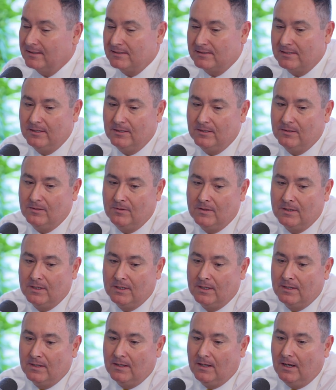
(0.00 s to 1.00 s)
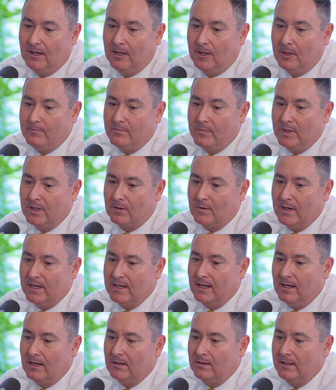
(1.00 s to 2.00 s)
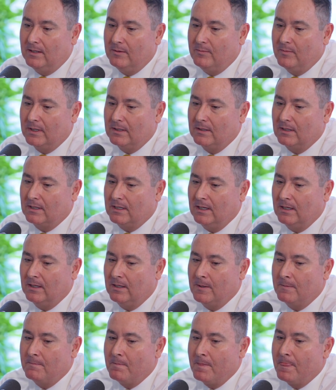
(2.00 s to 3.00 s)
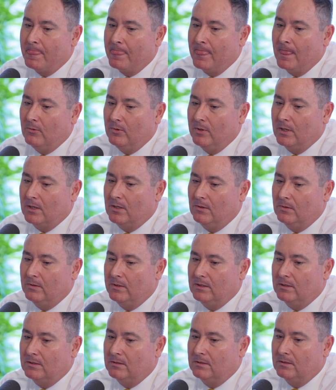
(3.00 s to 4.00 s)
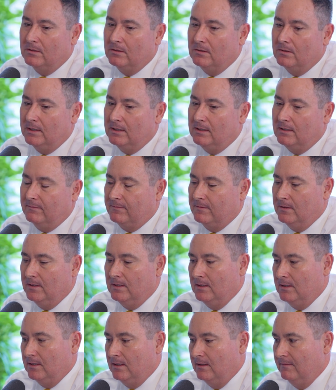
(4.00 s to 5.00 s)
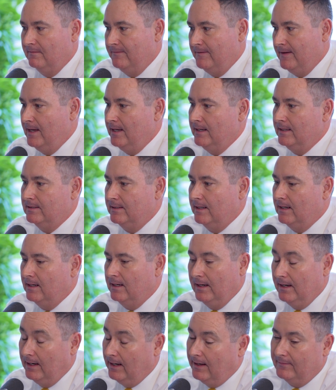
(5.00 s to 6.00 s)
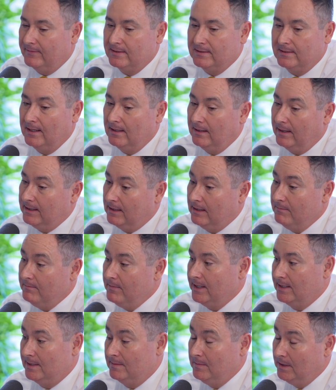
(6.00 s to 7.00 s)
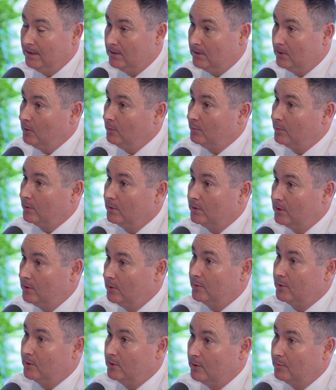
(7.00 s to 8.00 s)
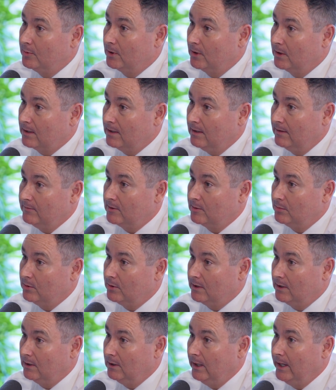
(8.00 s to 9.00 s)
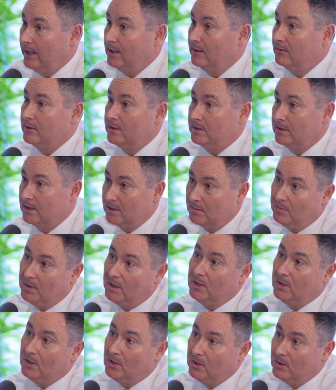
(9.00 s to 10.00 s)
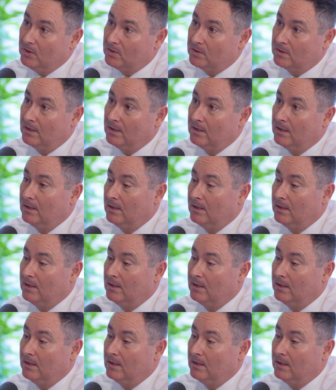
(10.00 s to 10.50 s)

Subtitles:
So right now in America, we're going through a different phase, and I have to say, it makes me super, super, super uncomfortable, the language that's being used